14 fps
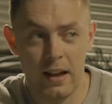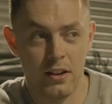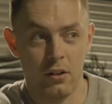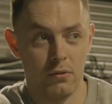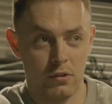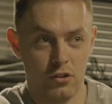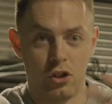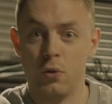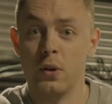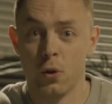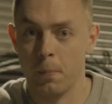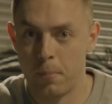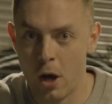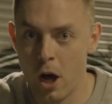I don't do
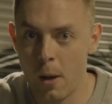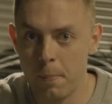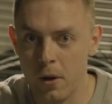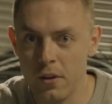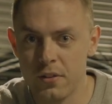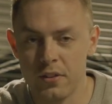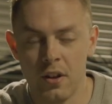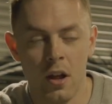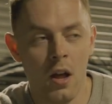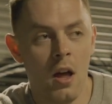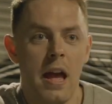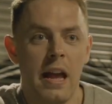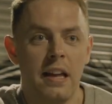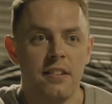it on
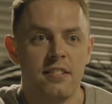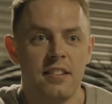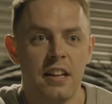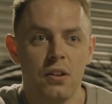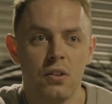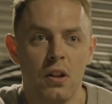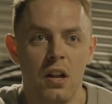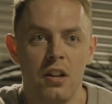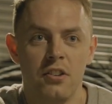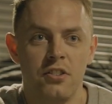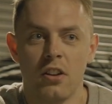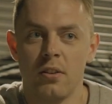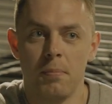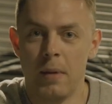purpose. It still
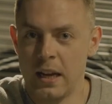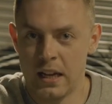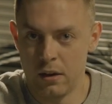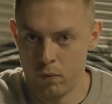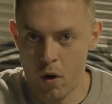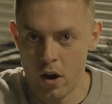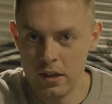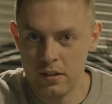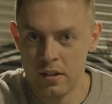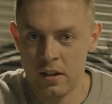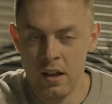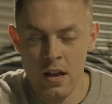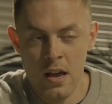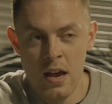doesn't make it
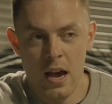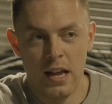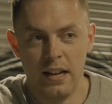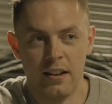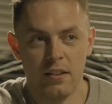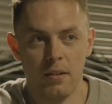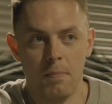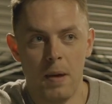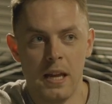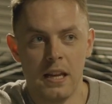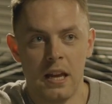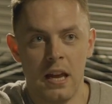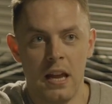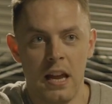right, and it doesn't
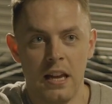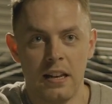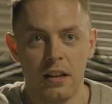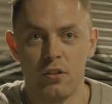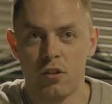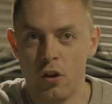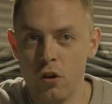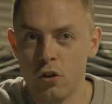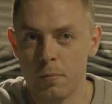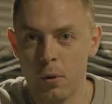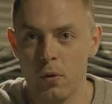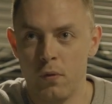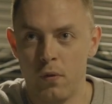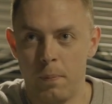make it
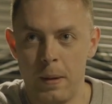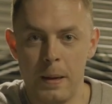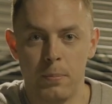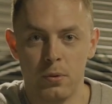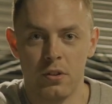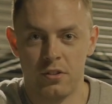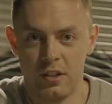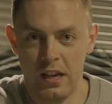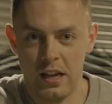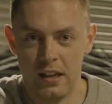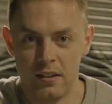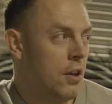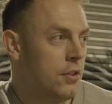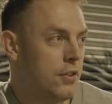excusable for people to see
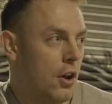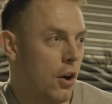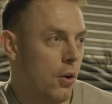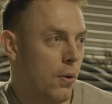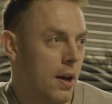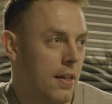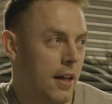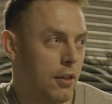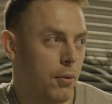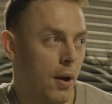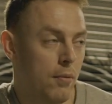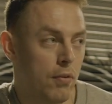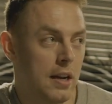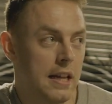it. So that's
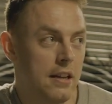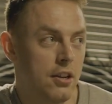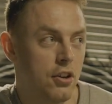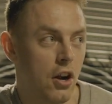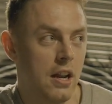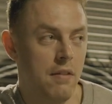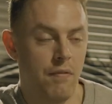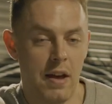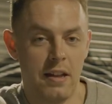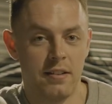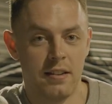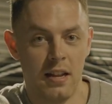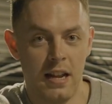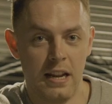why I'm really trying to
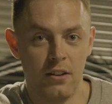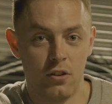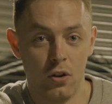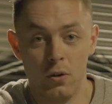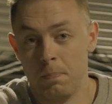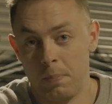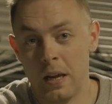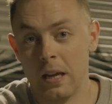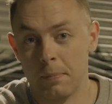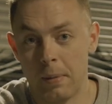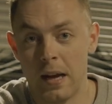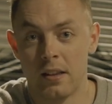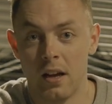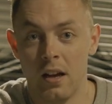invest into being
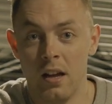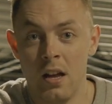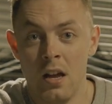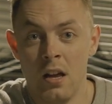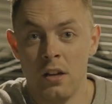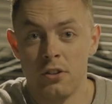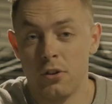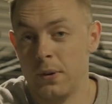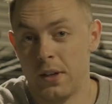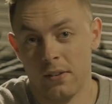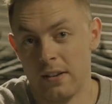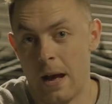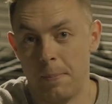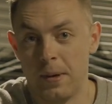better so it
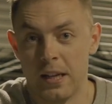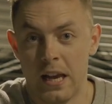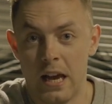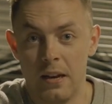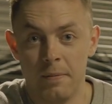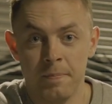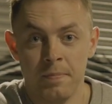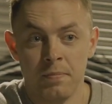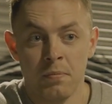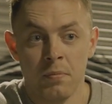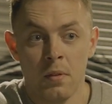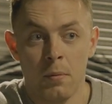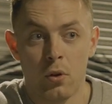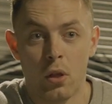doesn't happen again.
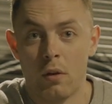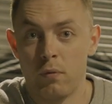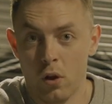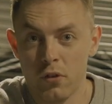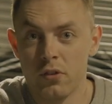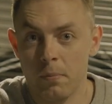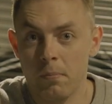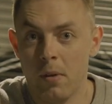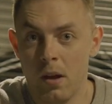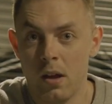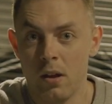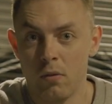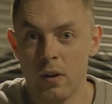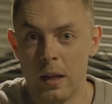Because I've lost some
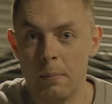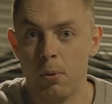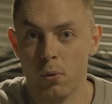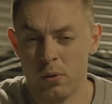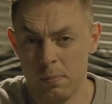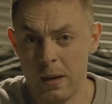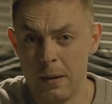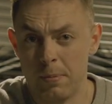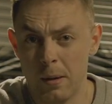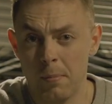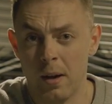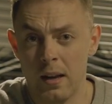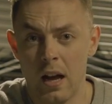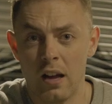really important people in
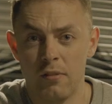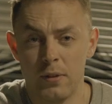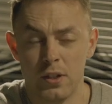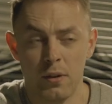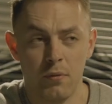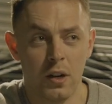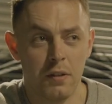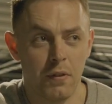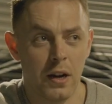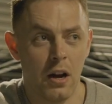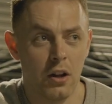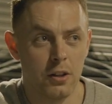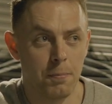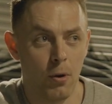my life, which I'm finding very
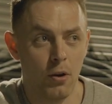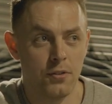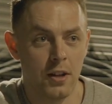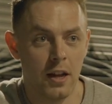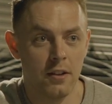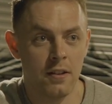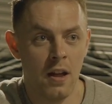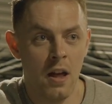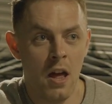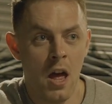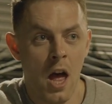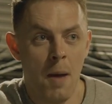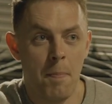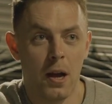hard to process.
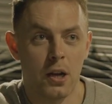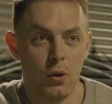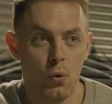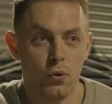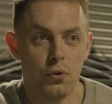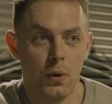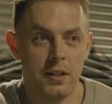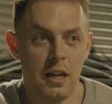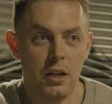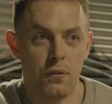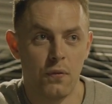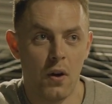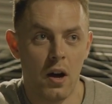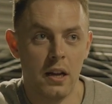But I can also
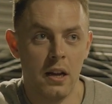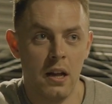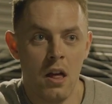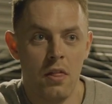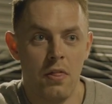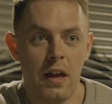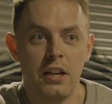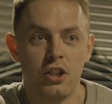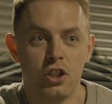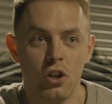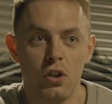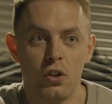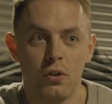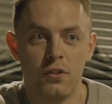identify they
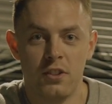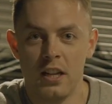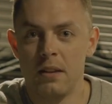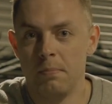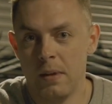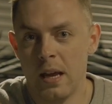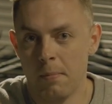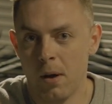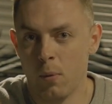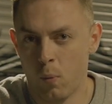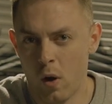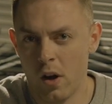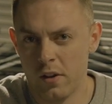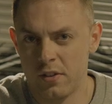shouldn't have seen me at my
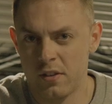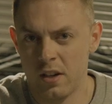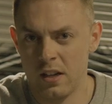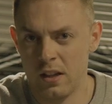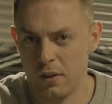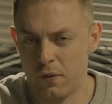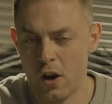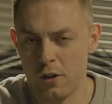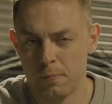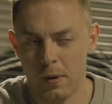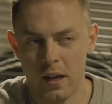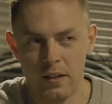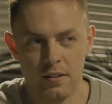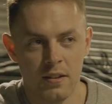worst in the first
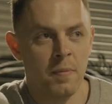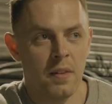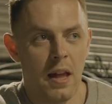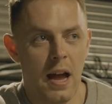place.